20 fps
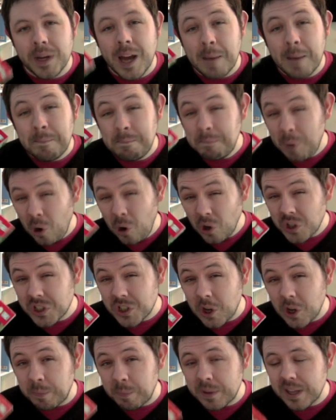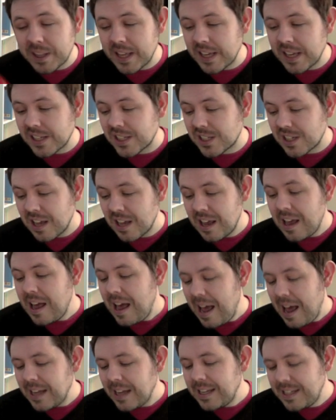A box copy of this,
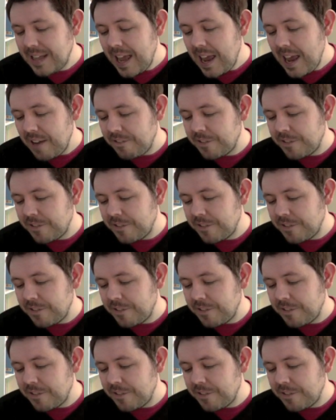again,